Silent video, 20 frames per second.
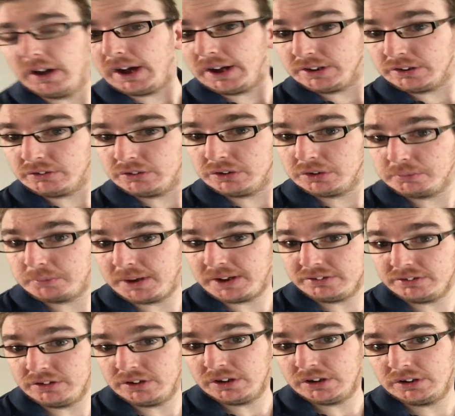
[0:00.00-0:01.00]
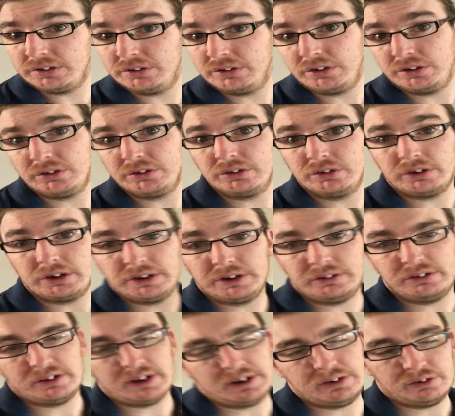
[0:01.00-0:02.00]
I don't want to pass it on, so I
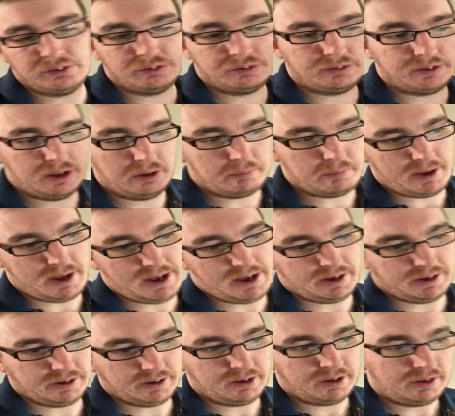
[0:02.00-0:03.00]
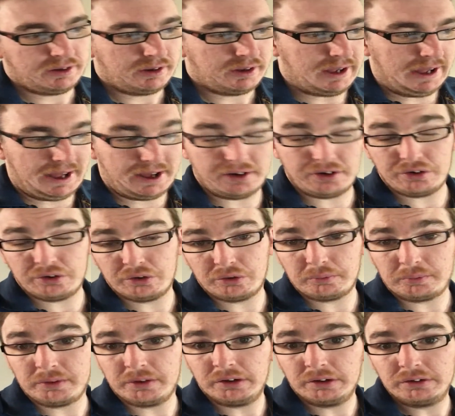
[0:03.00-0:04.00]
decided to stay back at home
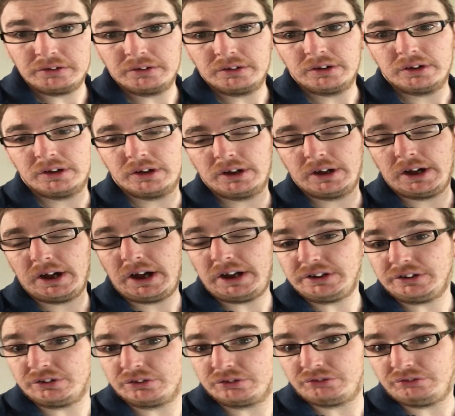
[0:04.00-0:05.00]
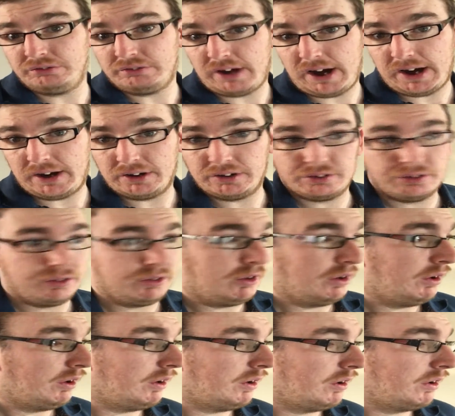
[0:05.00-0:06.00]
and just relax.
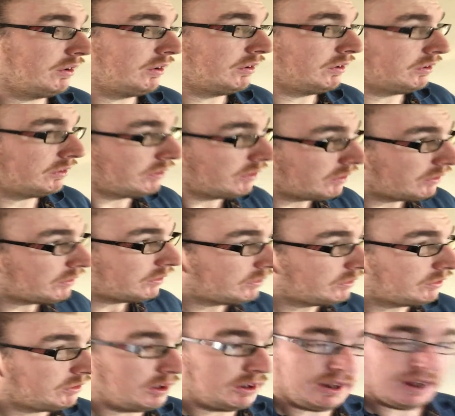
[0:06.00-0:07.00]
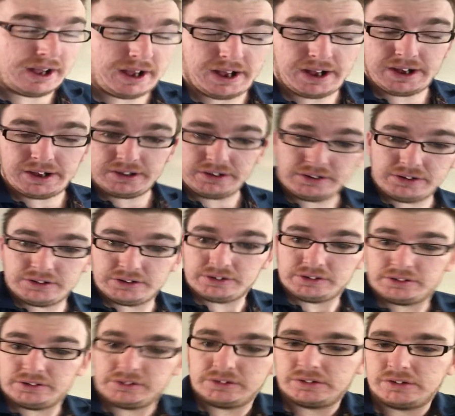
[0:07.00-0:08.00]
Chill out,
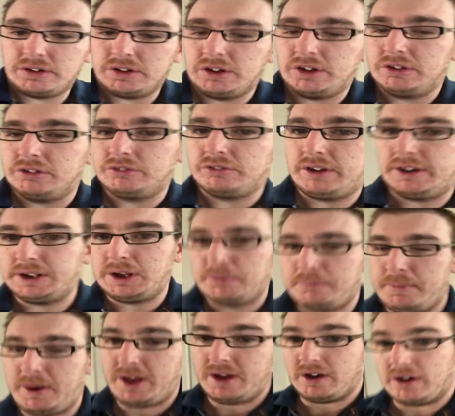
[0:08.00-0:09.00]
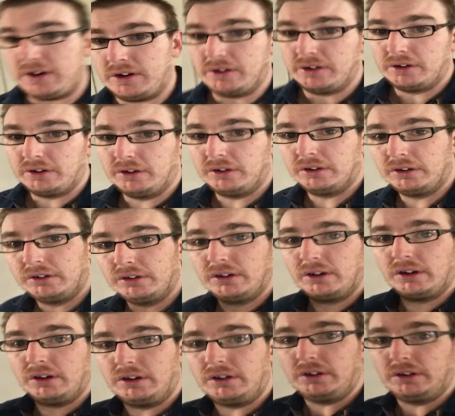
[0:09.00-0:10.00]
try to get better
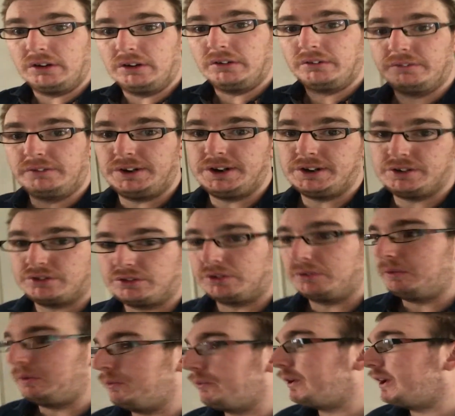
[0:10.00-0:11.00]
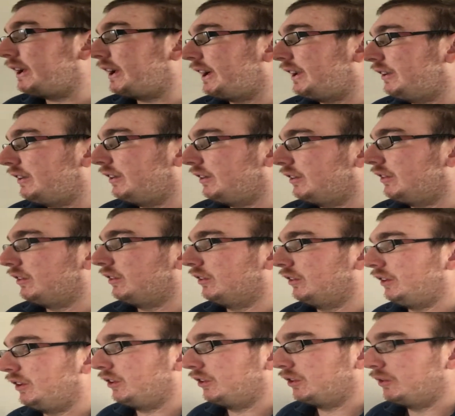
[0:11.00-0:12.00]
for this coming weekend, or
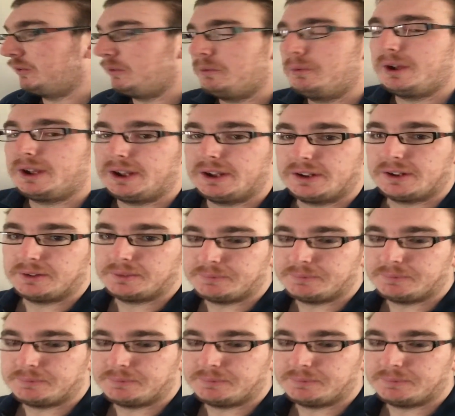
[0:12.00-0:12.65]
this coming week.